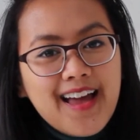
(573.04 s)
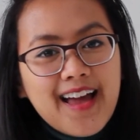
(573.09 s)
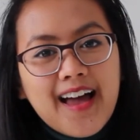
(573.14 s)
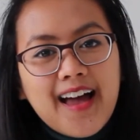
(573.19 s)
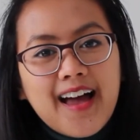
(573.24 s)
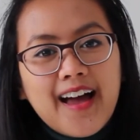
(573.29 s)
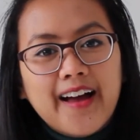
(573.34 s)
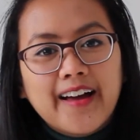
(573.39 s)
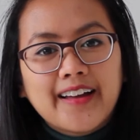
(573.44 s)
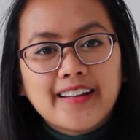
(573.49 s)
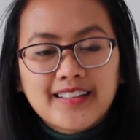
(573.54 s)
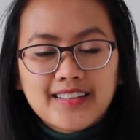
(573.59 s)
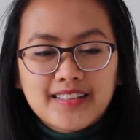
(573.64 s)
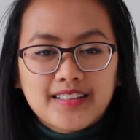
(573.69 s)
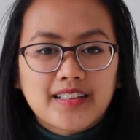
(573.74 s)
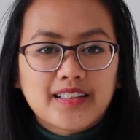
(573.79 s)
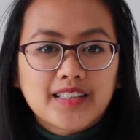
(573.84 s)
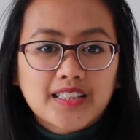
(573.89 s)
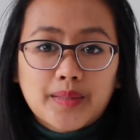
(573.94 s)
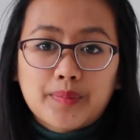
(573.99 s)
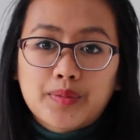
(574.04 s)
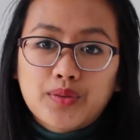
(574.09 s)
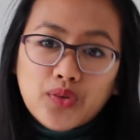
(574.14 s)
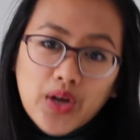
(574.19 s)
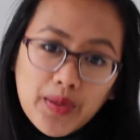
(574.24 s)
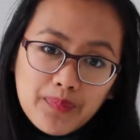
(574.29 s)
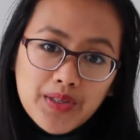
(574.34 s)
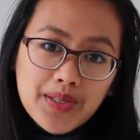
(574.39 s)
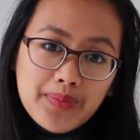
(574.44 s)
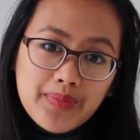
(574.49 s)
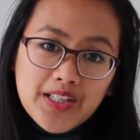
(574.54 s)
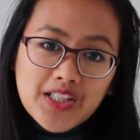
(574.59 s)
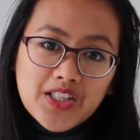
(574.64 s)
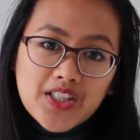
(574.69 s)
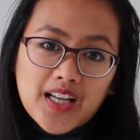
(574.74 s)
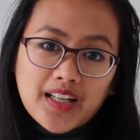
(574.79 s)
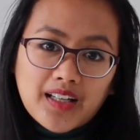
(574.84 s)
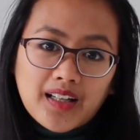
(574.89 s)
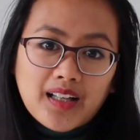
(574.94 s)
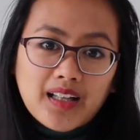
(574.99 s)
and subscribe to my
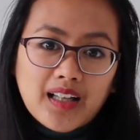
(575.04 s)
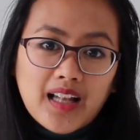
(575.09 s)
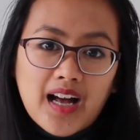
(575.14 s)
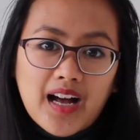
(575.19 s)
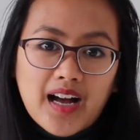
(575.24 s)
channel.